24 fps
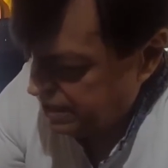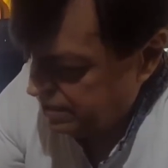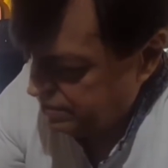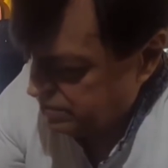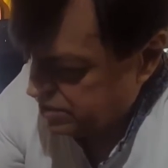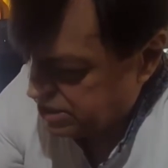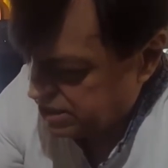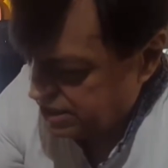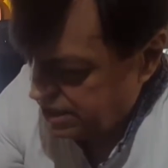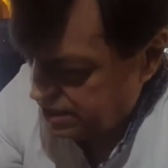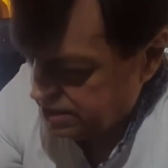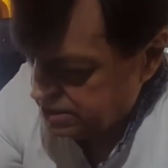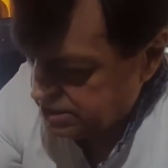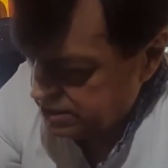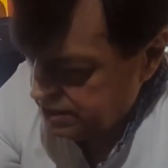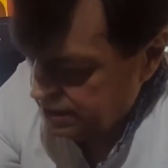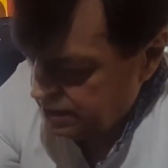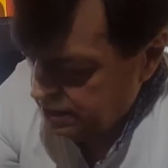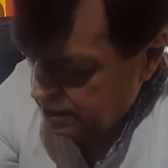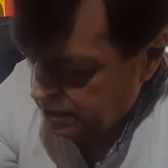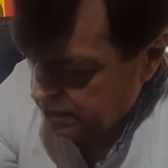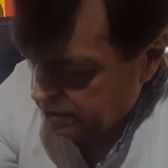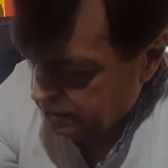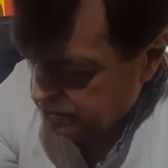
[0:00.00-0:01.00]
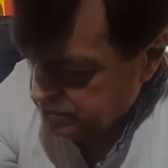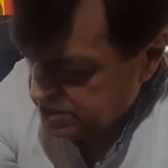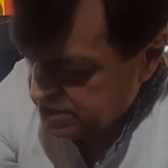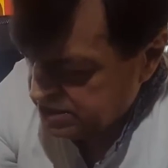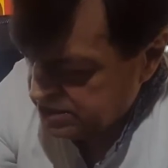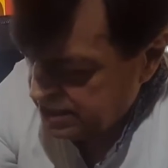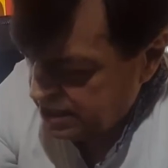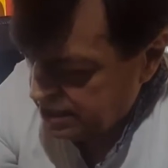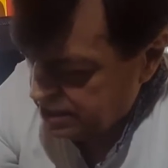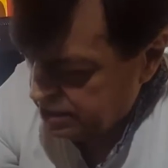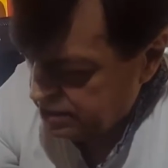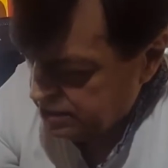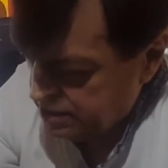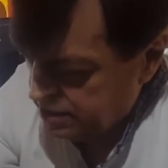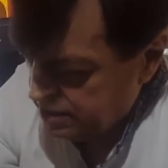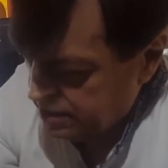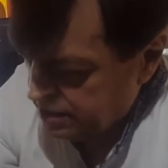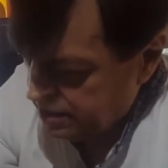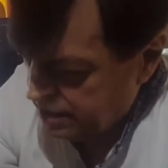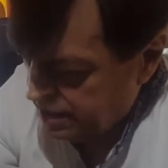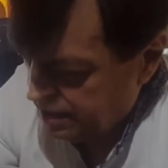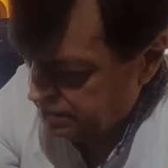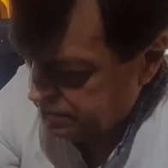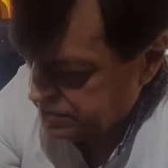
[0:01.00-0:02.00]
nerve cells of the
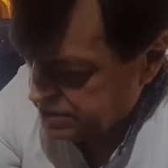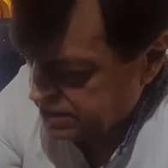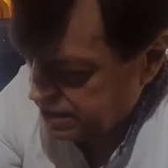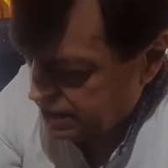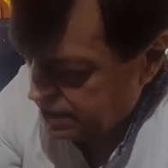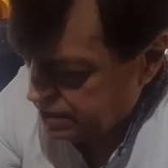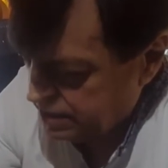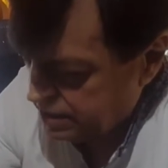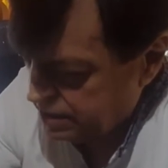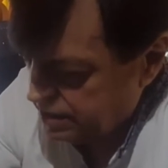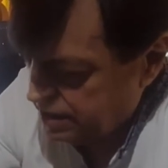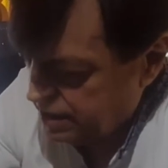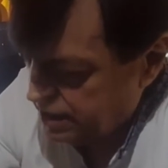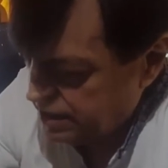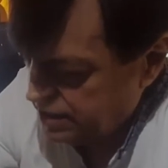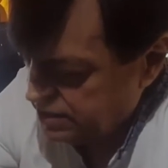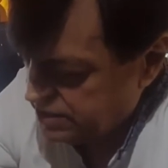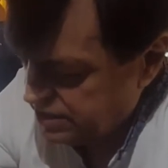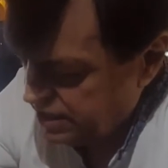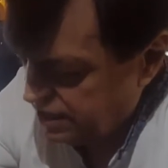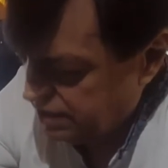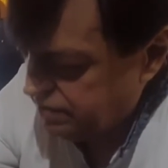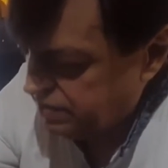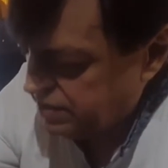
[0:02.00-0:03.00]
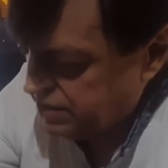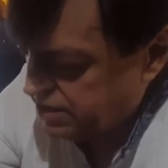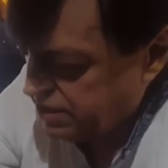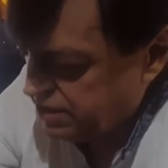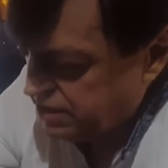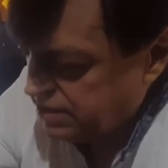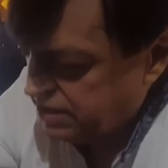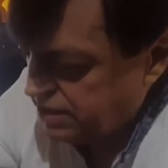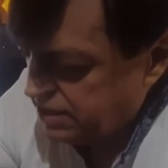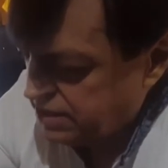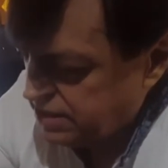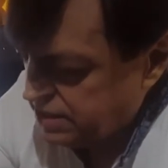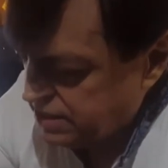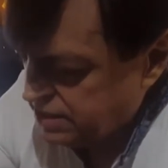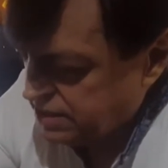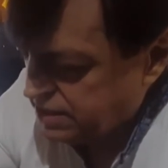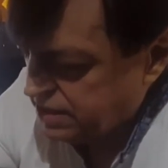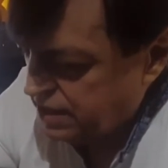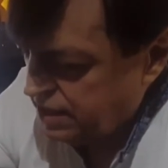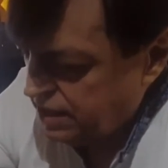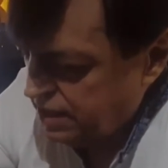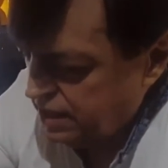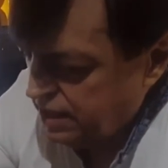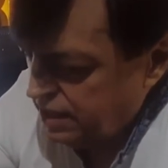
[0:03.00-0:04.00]
secondary life cycle sequences. This
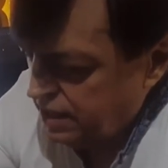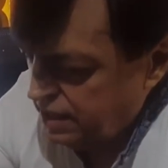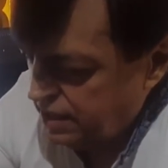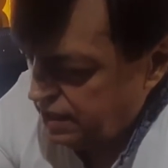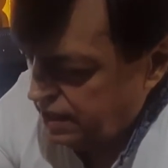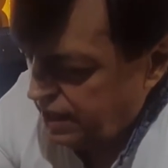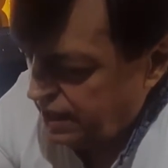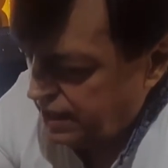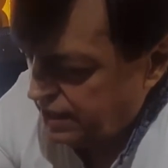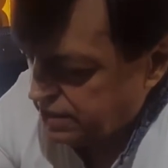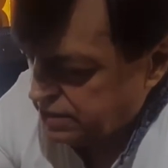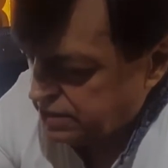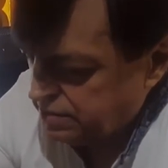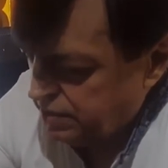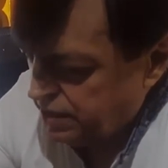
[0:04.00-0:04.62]
is layers.